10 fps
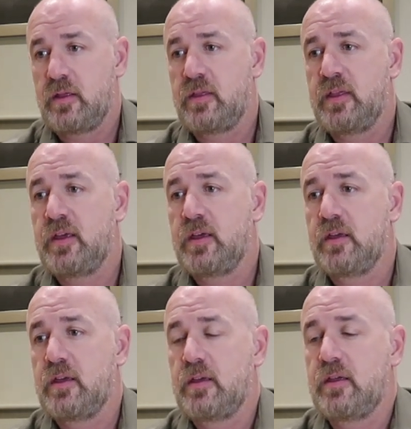
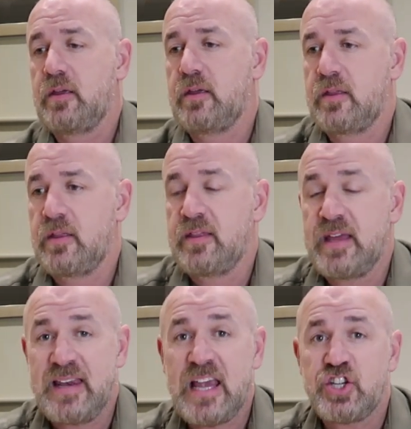
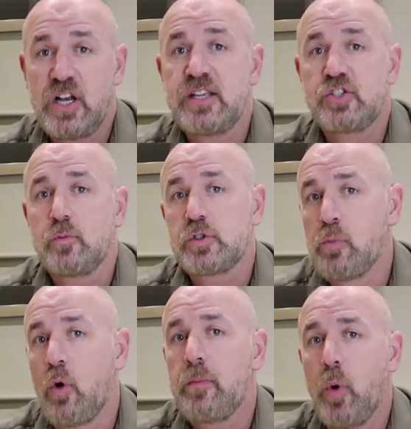their nationalism was
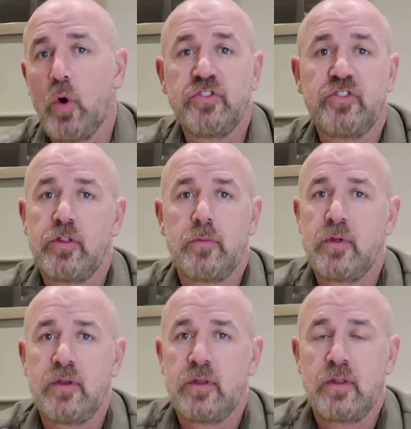more important to them
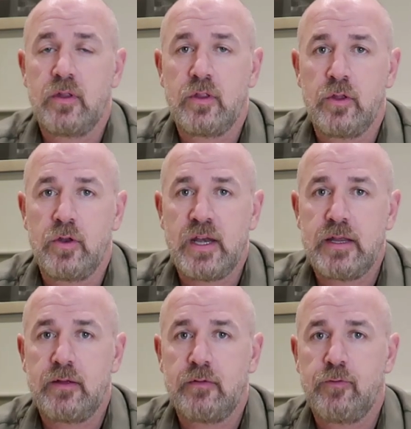than
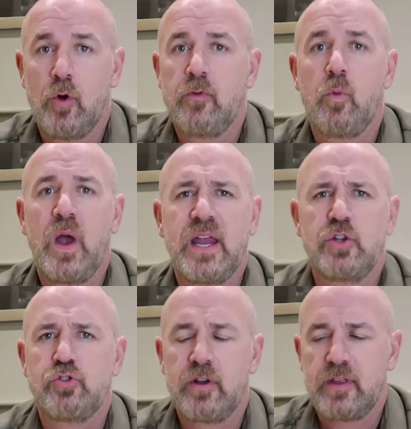any form of
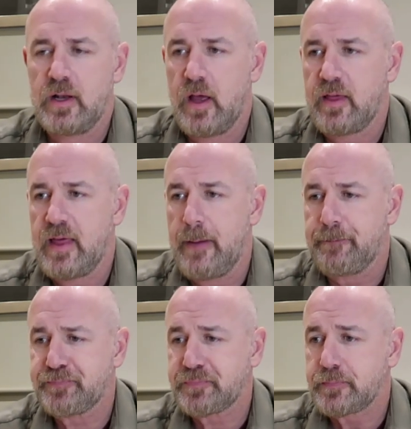wage or anything like that.
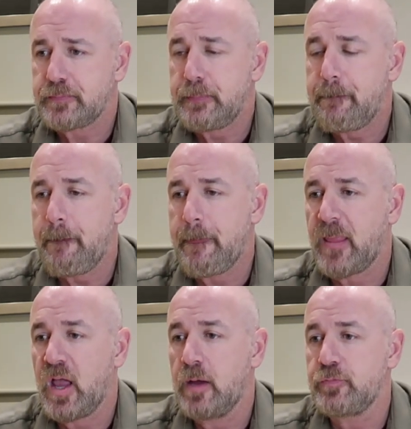
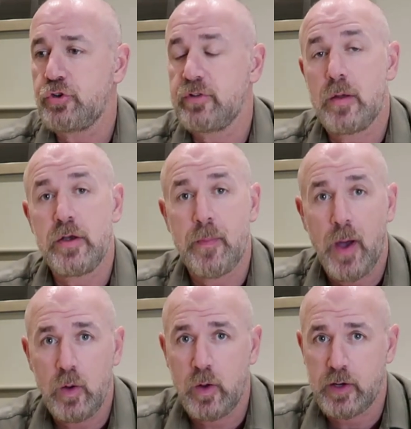During the
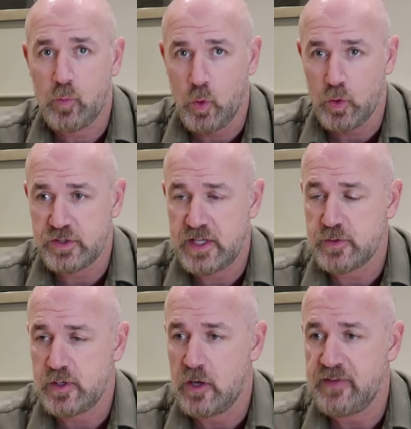Napoleonic Wars, there
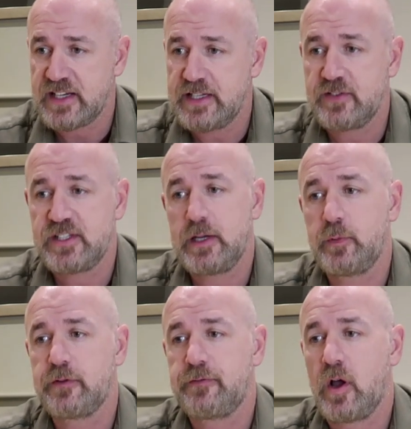was a lot of activity
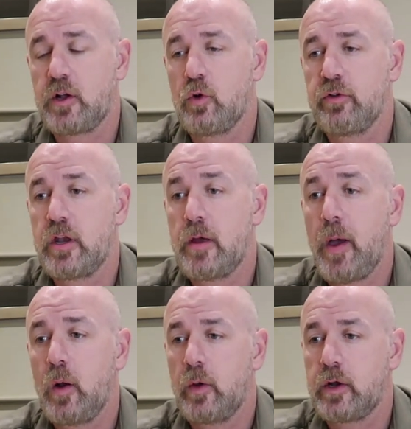with the Freikorps in the
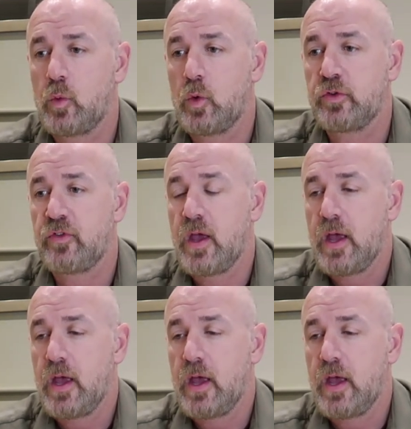Napoleonic Wars.